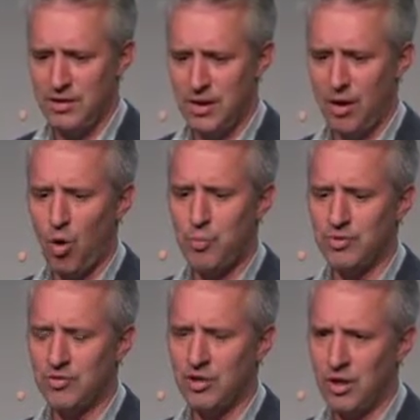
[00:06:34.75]
They
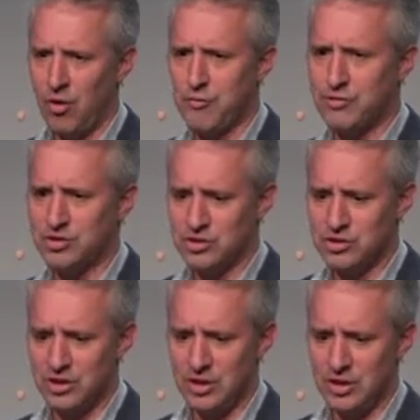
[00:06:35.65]
opened
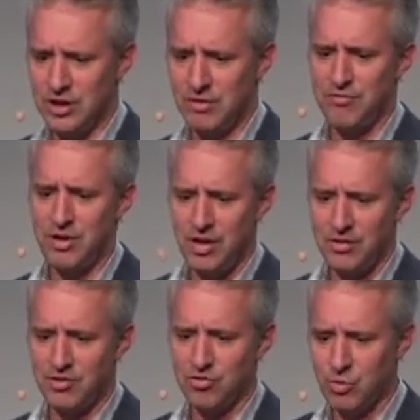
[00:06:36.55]
offices in
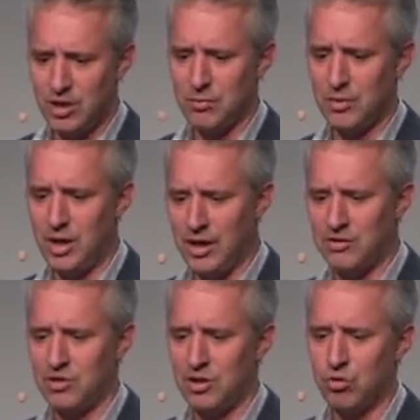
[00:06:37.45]
Finland, in Sweden,
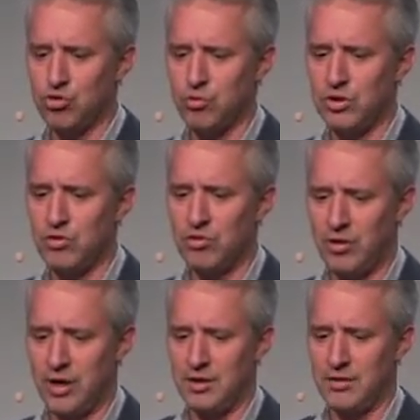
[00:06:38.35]
Malaysia, and also in
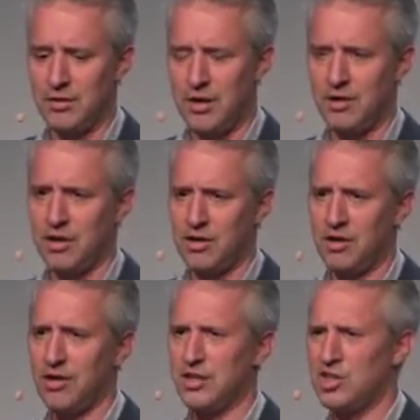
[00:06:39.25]
Ukraine. And
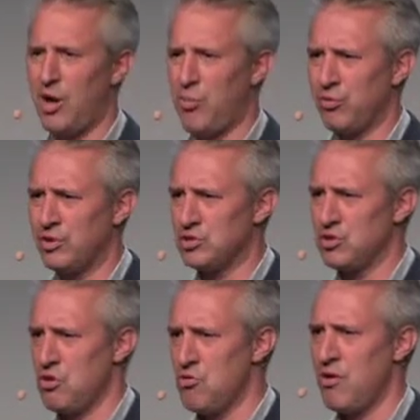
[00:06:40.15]
another example is
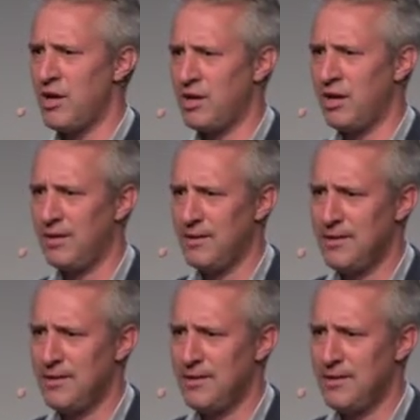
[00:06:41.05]
Eureeca.